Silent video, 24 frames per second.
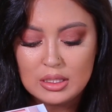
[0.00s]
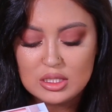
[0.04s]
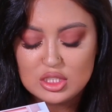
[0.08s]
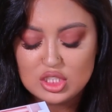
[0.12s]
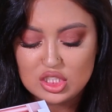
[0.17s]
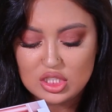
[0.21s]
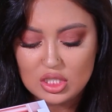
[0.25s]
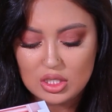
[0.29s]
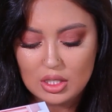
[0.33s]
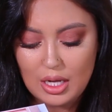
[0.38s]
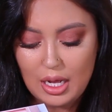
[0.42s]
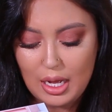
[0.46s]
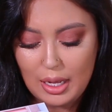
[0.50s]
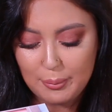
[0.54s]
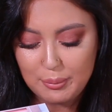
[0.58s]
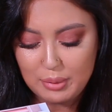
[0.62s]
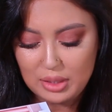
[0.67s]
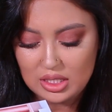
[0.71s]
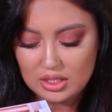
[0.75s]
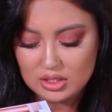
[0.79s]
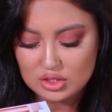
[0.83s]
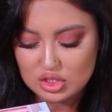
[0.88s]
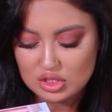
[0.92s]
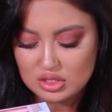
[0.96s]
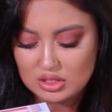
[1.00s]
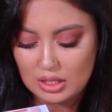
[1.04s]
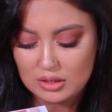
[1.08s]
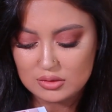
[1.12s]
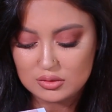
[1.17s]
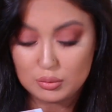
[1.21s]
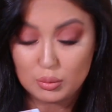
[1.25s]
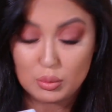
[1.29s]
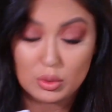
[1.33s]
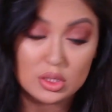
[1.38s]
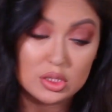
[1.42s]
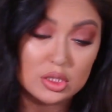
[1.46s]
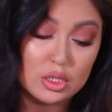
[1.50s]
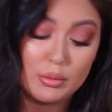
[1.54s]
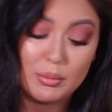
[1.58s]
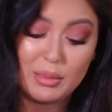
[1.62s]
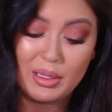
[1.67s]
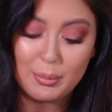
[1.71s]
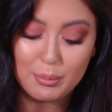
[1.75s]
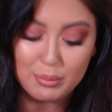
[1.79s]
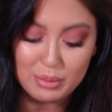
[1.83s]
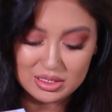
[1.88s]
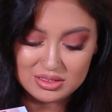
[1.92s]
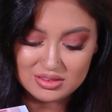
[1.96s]
Sheer Hot Peach, tells the world you
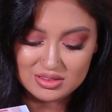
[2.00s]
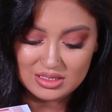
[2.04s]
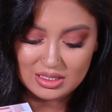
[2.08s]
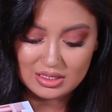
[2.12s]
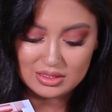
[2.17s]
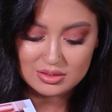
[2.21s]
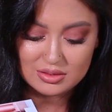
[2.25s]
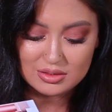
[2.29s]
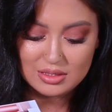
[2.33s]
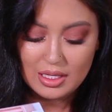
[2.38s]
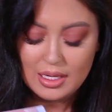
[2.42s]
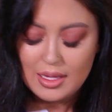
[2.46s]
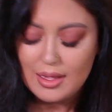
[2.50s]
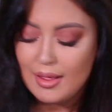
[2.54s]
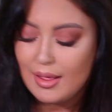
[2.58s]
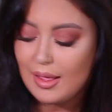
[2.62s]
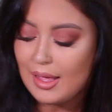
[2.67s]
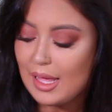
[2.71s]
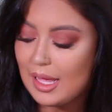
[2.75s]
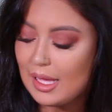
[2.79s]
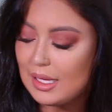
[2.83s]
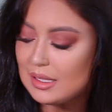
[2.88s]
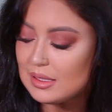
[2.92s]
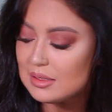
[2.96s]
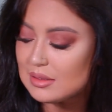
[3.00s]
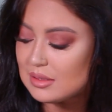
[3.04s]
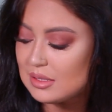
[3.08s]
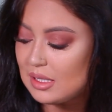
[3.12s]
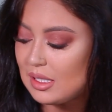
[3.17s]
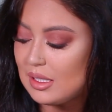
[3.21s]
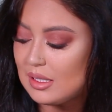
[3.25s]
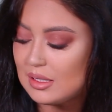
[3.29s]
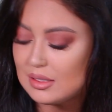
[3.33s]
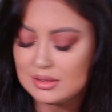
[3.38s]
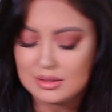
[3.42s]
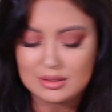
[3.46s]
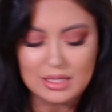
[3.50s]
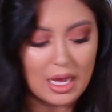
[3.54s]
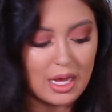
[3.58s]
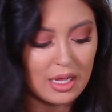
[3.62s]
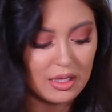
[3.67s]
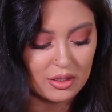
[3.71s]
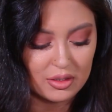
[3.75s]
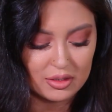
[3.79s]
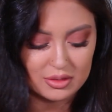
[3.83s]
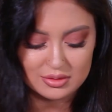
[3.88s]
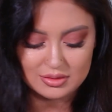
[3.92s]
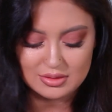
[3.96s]
mean business,
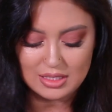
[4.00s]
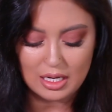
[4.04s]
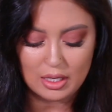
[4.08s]
$18.